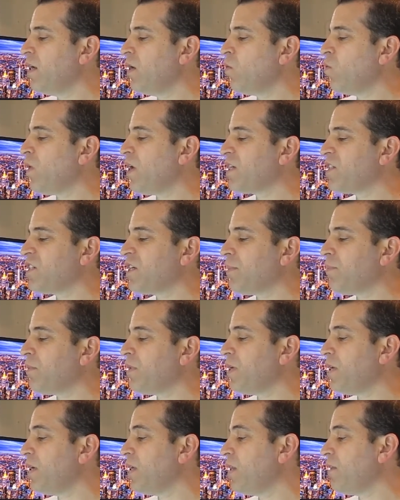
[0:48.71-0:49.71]
Wash
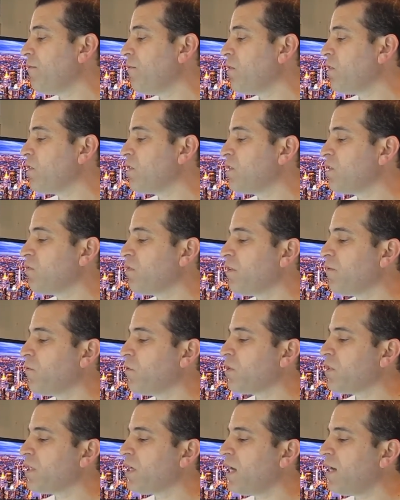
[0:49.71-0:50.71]
separately the first 3 or
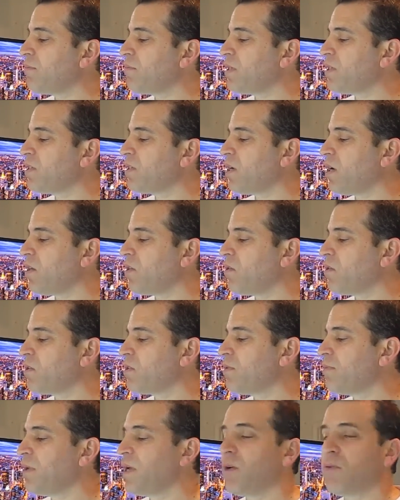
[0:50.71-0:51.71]
4 times, as
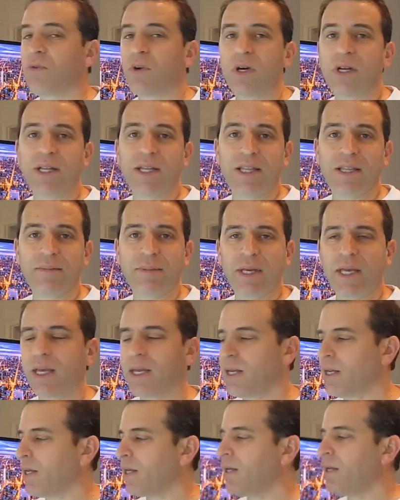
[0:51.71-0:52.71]
colors may run in the
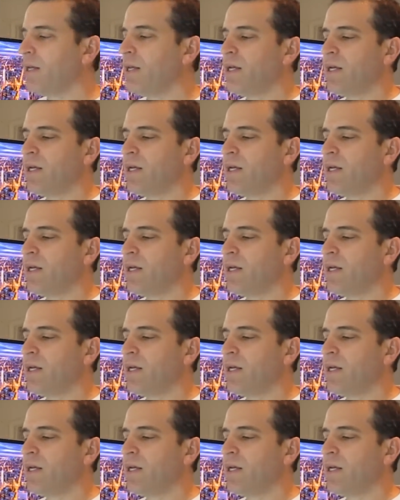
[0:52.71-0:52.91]
beginning.